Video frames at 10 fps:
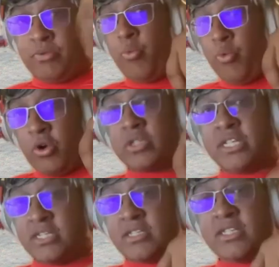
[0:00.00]
that works
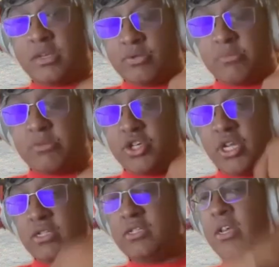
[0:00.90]
into the sequencing
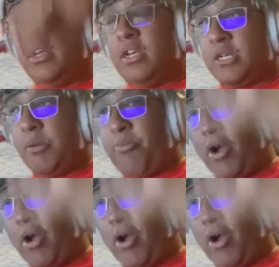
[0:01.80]
machines to be